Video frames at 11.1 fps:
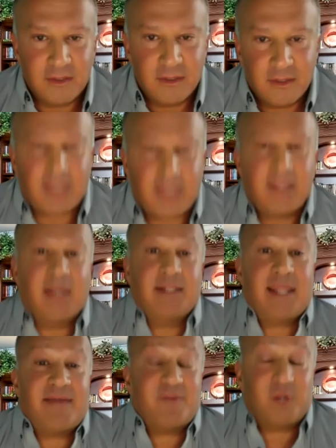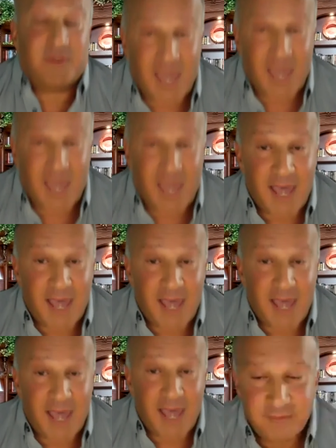Okay, and never would have happened
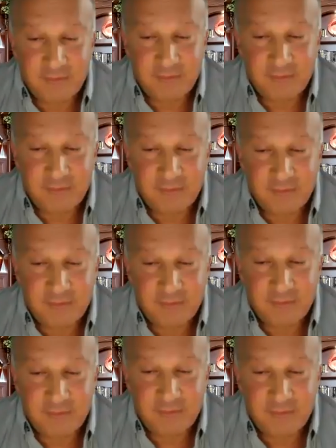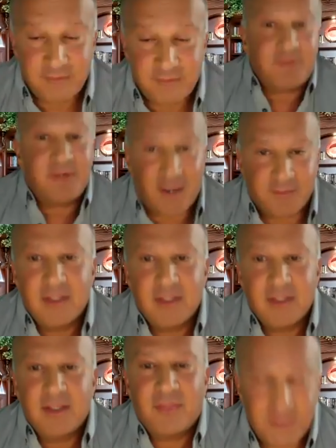even like any other opportunity, because I would never have
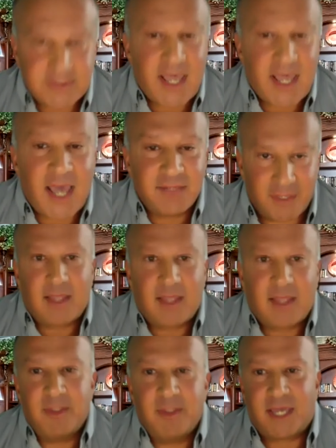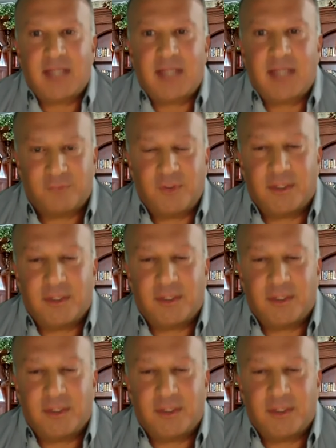this kind of income, this kind of freedom.